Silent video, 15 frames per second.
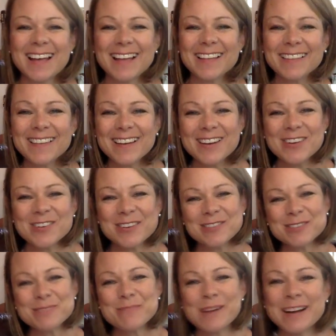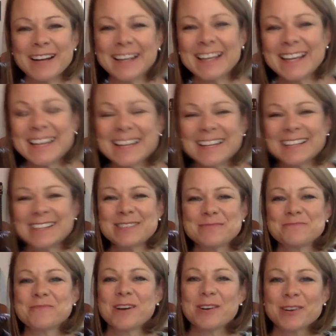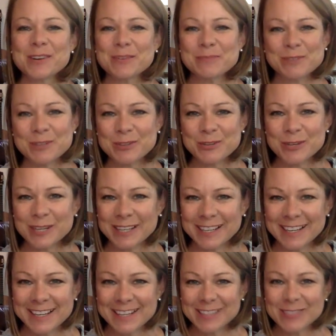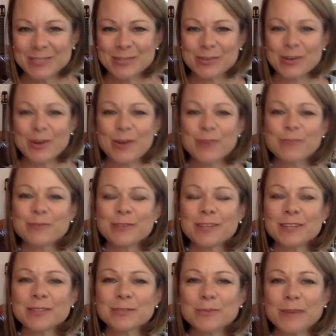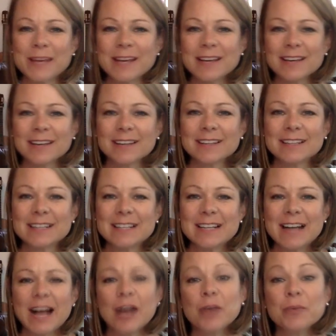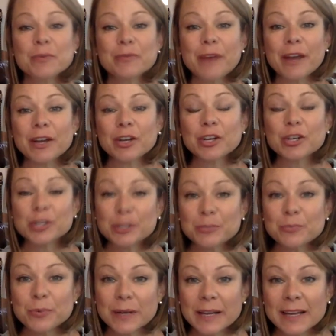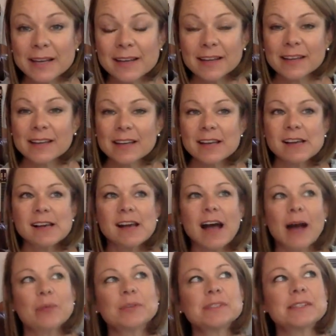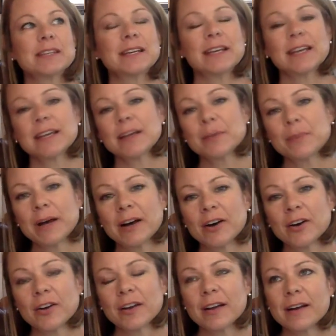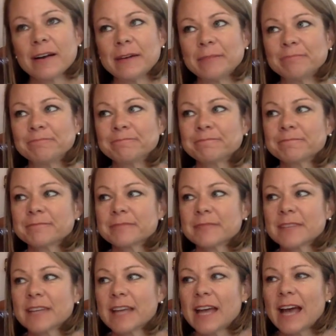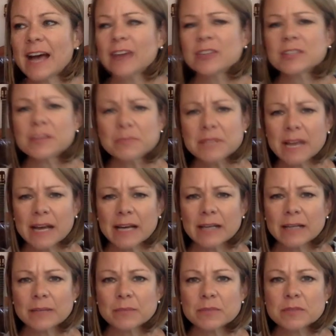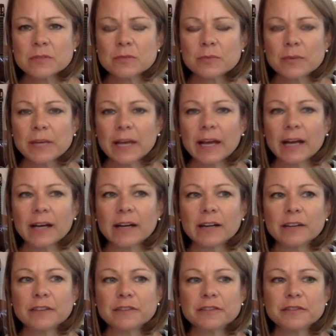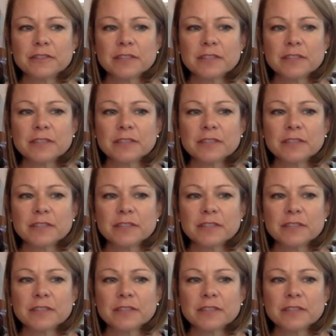Hello, everybody. Welcome to Trinity Kids Grow for this week. I hope you've had a good week. I was thinking about um, how sometimes we have